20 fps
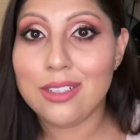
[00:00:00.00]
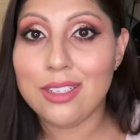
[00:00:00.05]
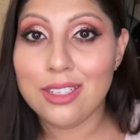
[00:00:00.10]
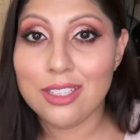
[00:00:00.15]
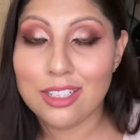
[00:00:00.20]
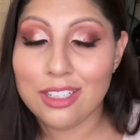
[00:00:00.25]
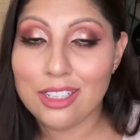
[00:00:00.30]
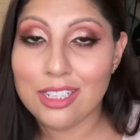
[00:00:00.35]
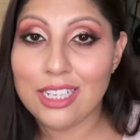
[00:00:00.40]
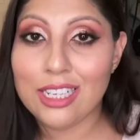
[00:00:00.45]
to
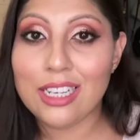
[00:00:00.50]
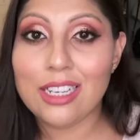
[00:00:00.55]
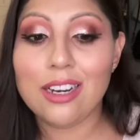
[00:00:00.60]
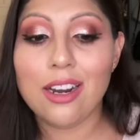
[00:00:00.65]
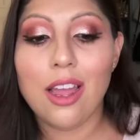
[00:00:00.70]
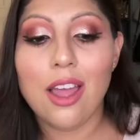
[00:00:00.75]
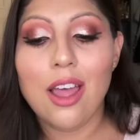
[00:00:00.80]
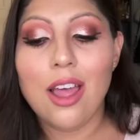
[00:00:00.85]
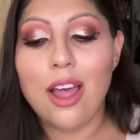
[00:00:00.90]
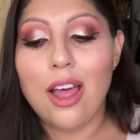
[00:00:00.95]
the lid,
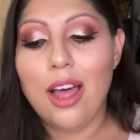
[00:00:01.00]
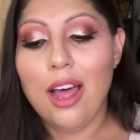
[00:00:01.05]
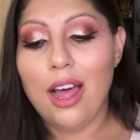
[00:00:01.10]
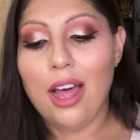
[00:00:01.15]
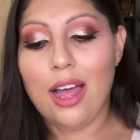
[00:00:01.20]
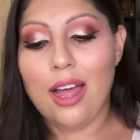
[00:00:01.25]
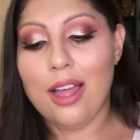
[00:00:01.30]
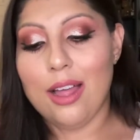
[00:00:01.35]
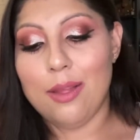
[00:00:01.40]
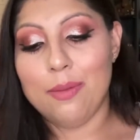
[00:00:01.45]

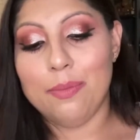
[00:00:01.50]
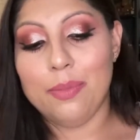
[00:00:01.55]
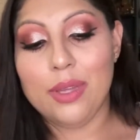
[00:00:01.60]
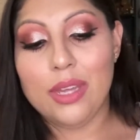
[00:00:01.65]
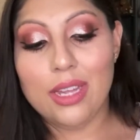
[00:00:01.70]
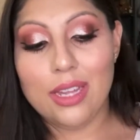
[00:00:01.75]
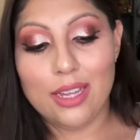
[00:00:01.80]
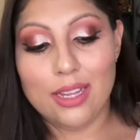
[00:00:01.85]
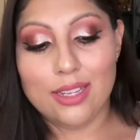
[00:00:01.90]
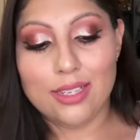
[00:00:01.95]

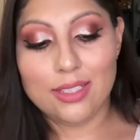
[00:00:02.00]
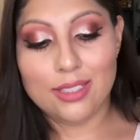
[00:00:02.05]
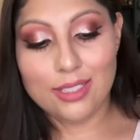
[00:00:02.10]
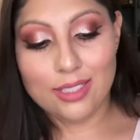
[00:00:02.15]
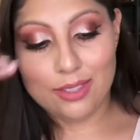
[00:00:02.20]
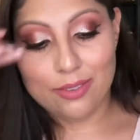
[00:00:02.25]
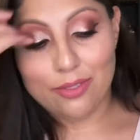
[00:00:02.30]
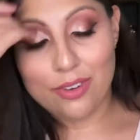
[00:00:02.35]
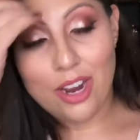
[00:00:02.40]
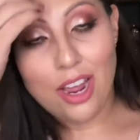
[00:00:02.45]
because
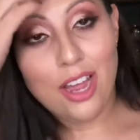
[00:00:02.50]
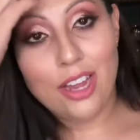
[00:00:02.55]
if not,